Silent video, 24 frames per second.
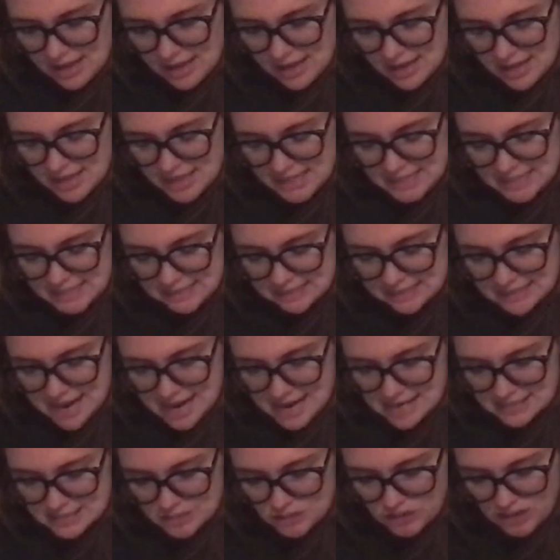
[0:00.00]
This
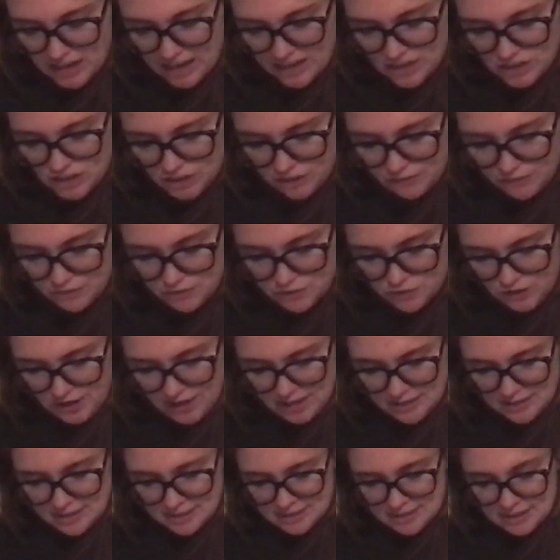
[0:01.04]
Eliza J shift
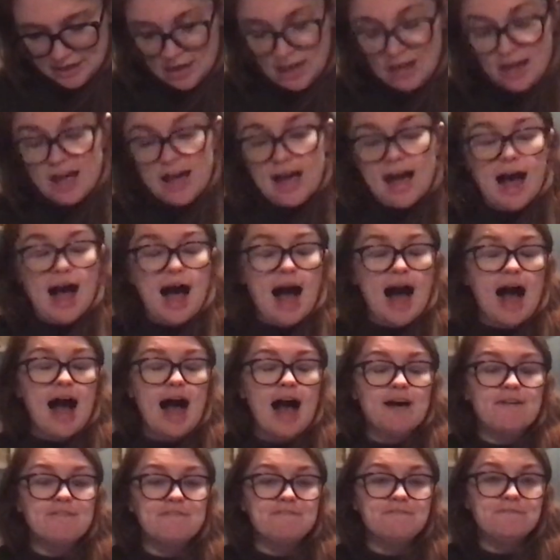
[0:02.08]
dress.
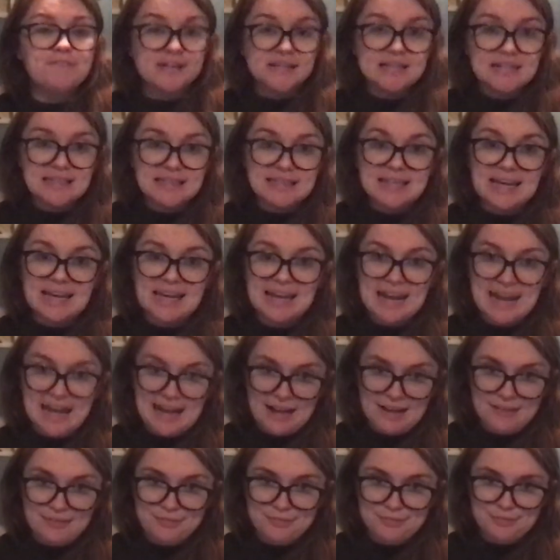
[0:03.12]
Funnily
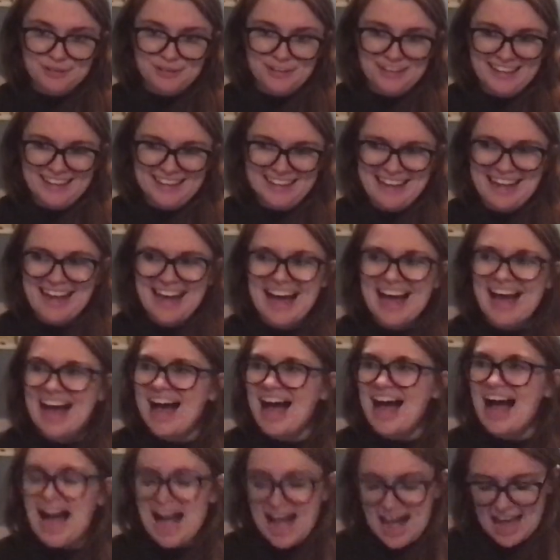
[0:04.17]
enough,
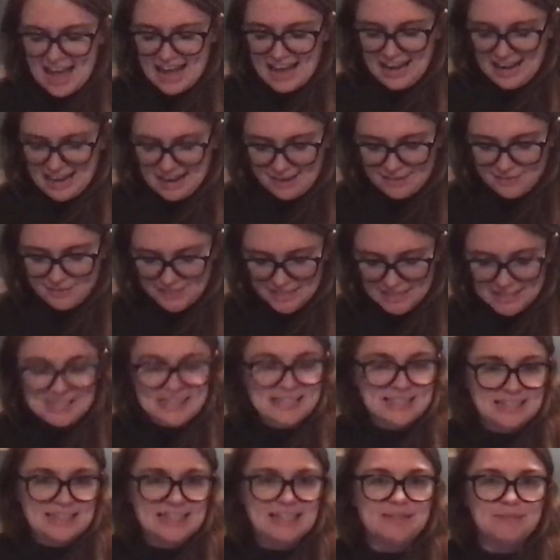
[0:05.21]
I have this
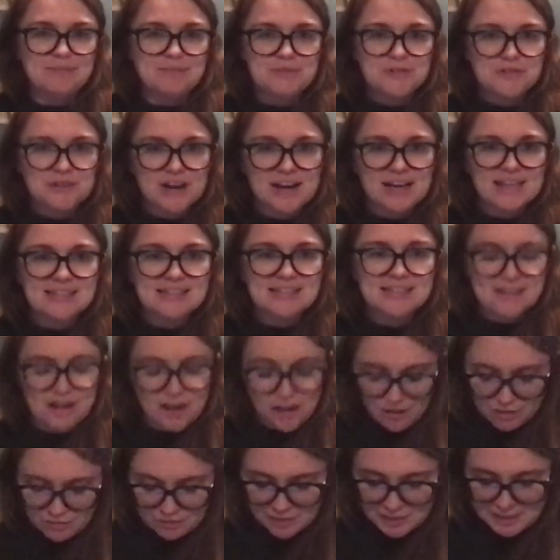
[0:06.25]
same dress
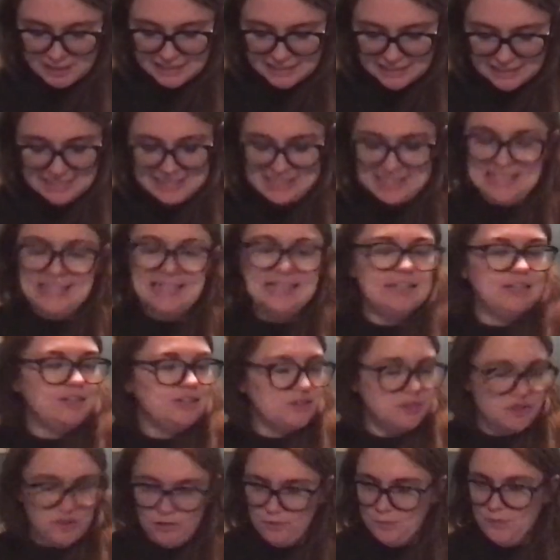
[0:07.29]
already listed,
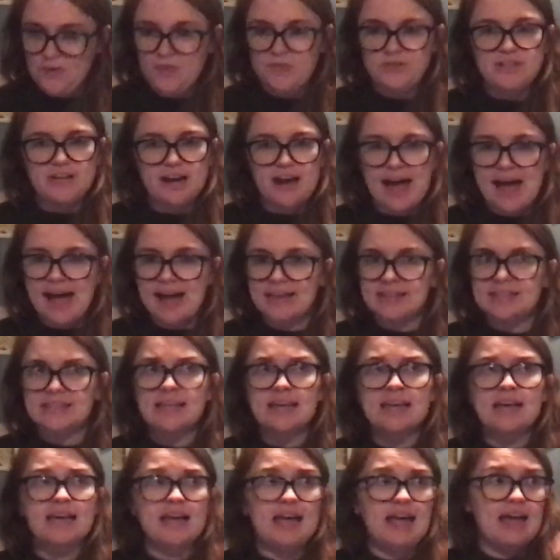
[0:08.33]
new with tags,
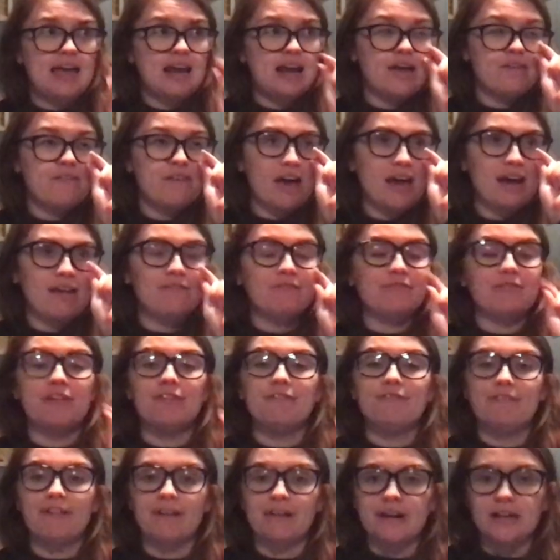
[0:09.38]
and I've had it for a very